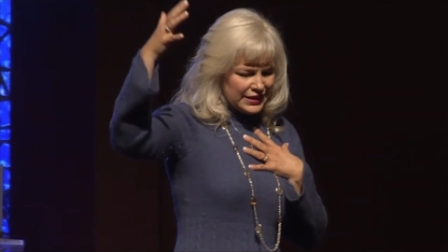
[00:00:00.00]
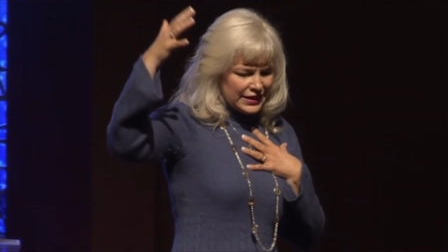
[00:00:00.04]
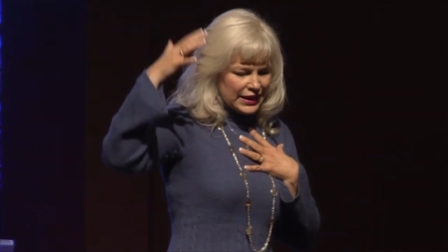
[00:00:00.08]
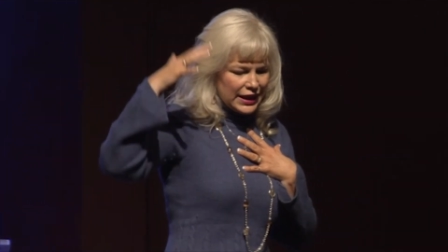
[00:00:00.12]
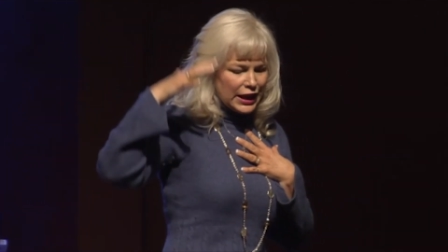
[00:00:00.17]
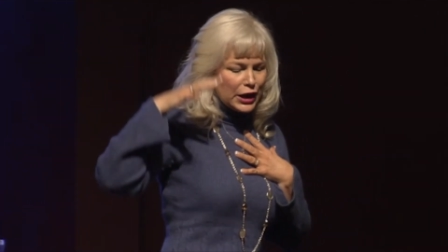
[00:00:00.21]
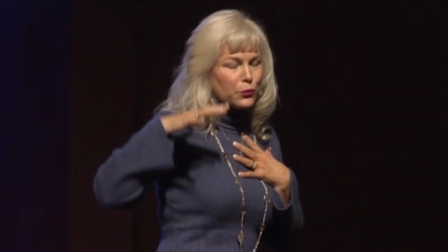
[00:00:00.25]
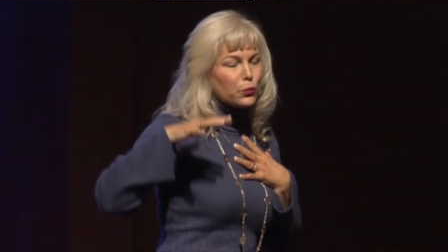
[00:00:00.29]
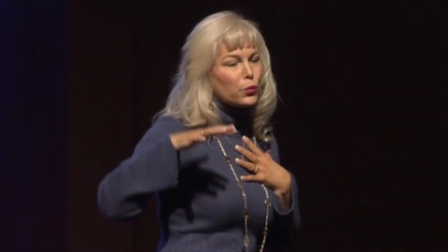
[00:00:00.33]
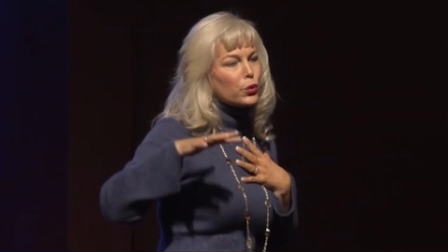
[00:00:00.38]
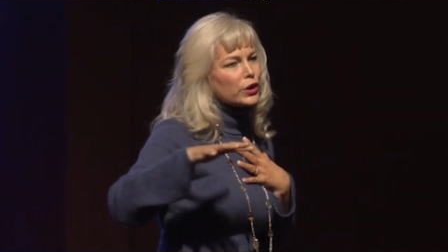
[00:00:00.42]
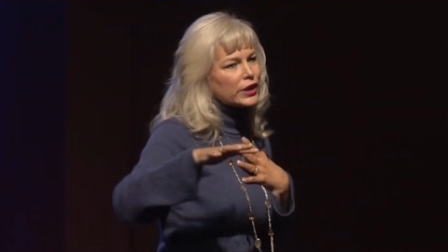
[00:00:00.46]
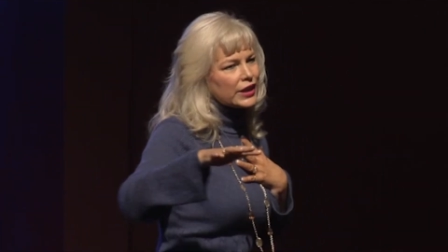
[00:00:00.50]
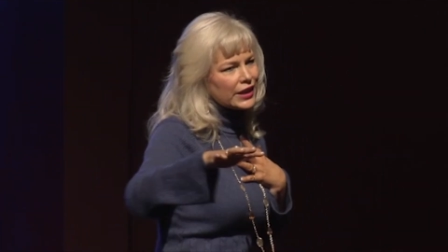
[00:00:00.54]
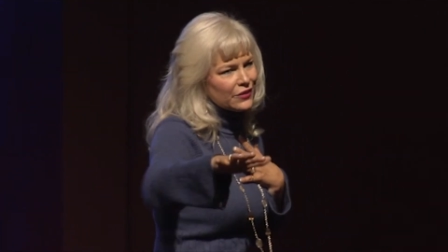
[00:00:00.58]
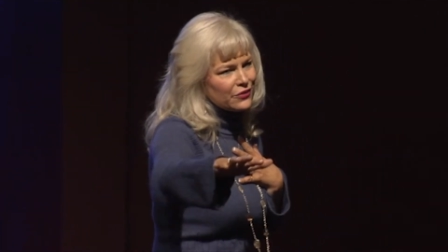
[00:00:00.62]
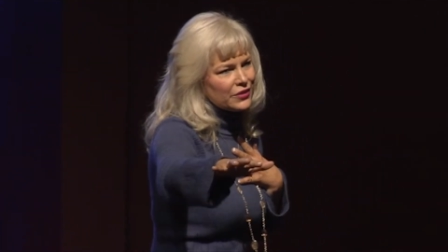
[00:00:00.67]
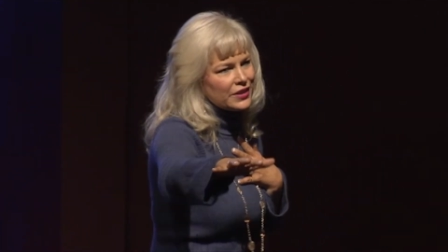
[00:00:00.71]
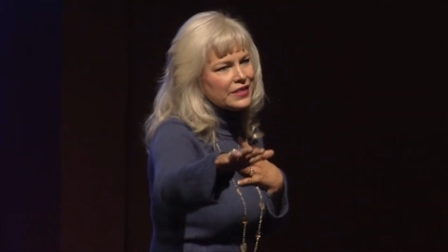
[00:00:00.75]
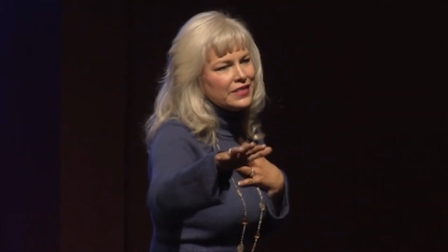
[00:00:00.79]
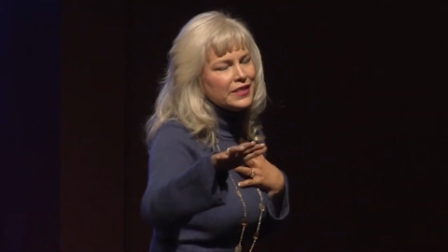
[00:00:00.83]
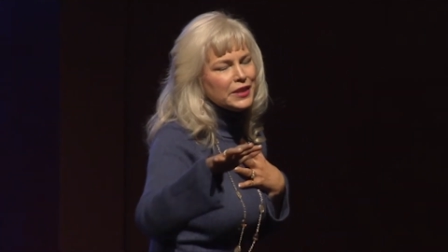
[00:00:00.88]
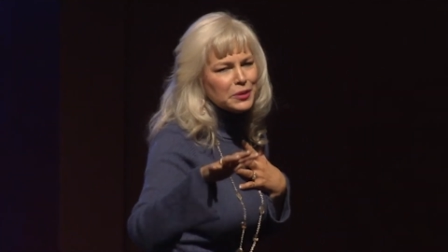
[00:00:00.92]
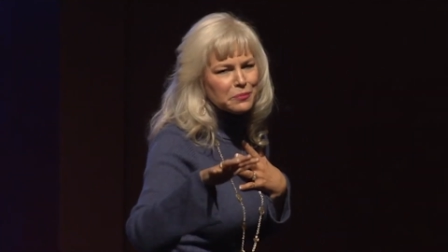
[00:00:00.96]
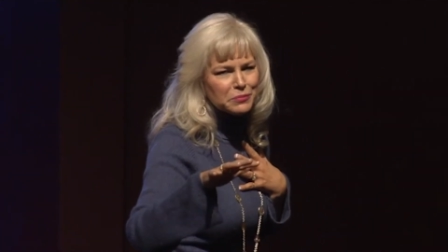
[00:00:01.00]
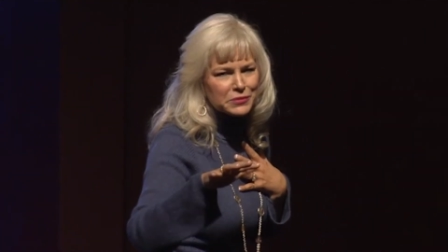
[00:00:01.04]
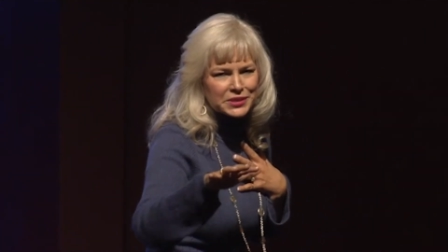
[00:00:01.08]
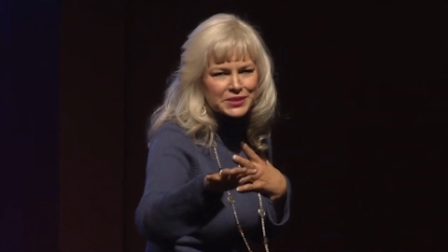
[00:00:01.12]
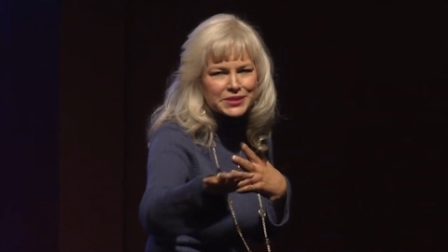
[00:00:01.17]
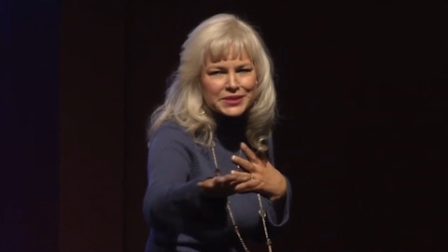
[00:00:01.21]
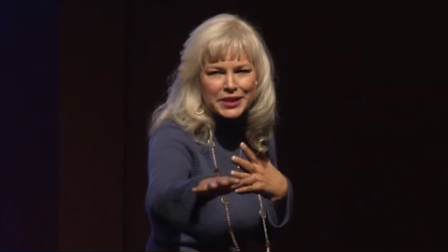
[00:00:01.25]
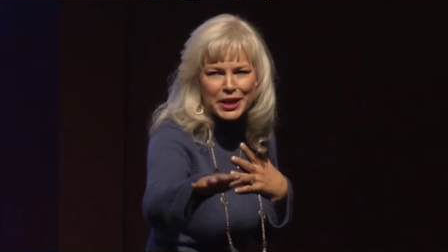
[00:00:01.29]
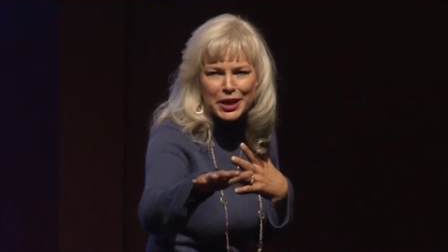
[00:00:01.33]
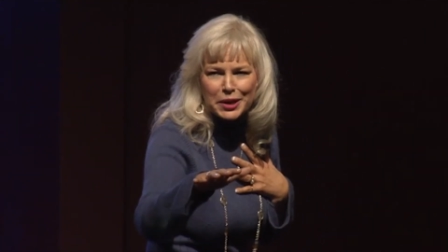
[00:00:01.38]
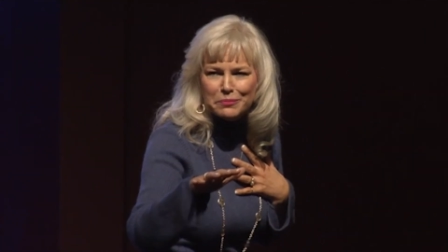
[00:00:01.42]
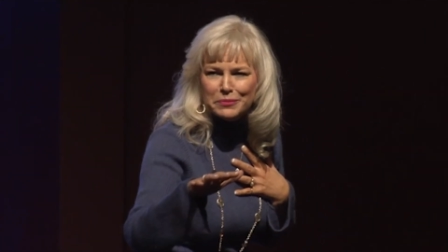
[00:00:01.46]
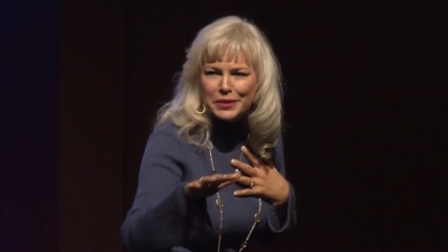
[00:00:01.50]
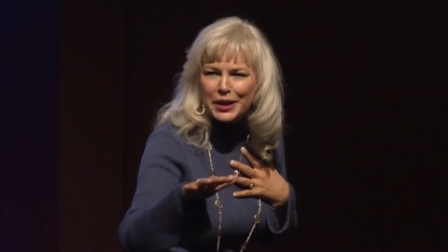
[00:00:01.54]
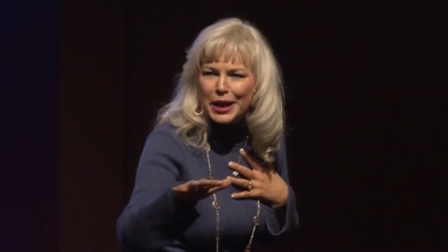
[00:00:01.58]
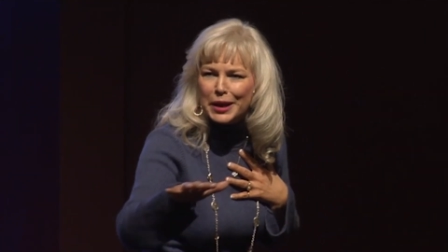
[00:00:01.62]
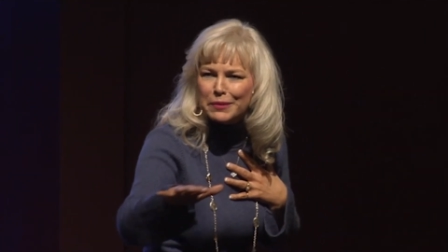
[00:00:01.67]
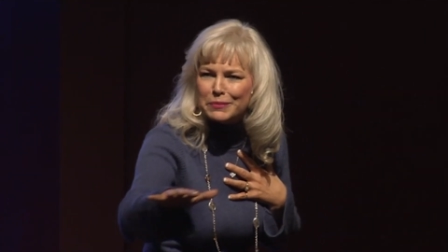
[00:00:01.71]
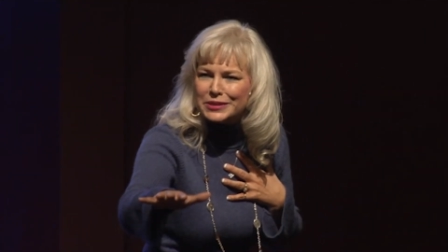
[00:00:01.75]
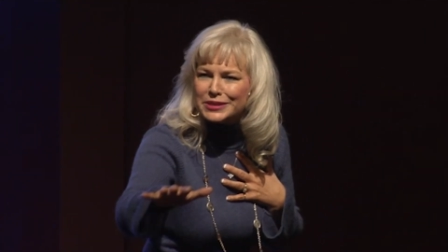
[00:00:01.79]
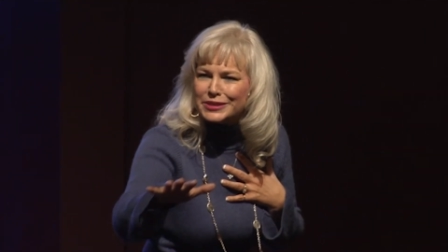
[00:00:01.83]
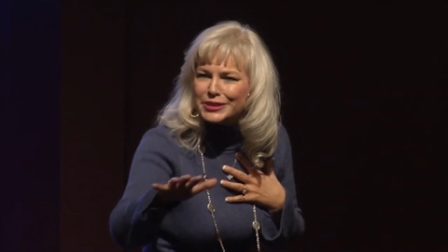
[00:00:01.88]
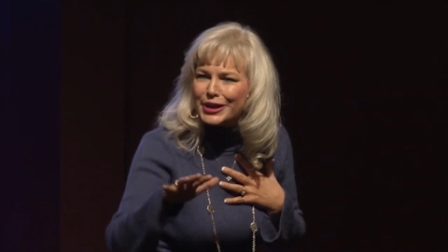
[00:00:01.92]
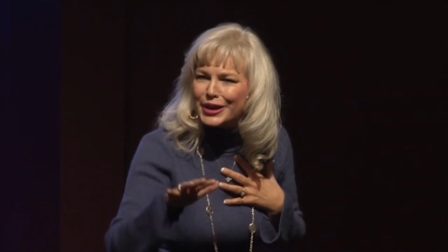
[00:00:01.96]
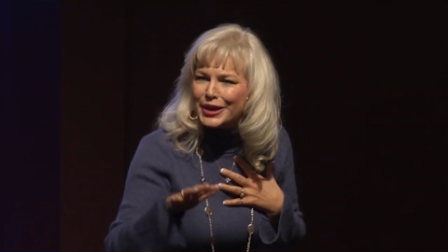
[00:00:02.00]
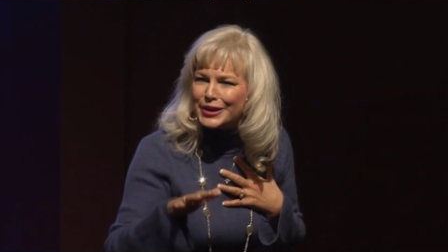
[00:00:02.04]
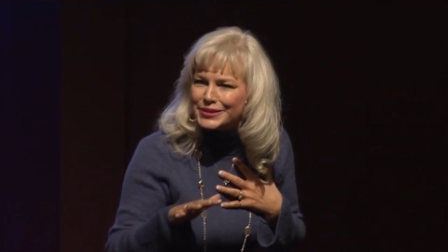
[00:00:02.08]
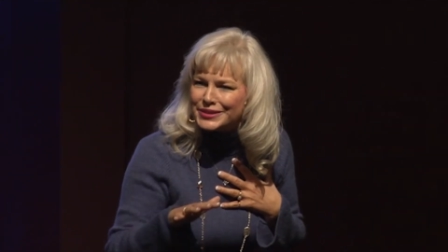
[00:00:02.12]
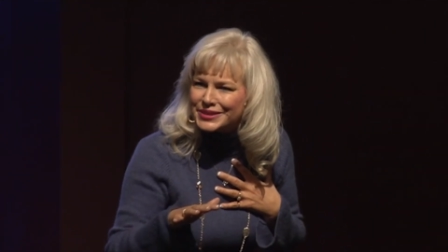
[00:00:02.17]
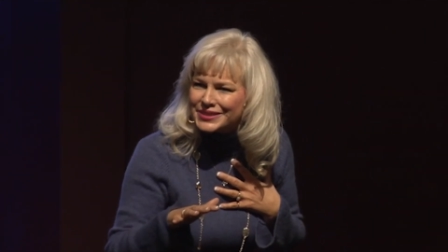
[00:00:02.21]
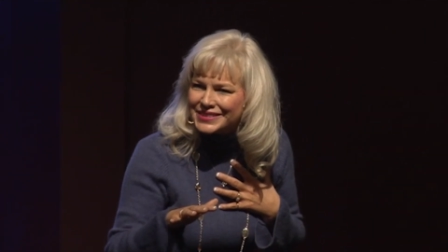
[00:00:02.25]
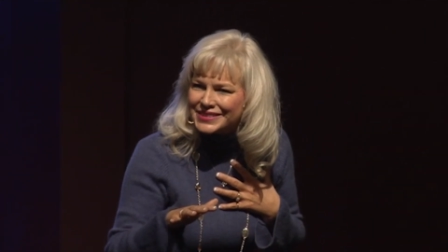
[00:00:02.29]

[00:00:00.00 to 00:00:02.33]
and we're giving them the same name as us.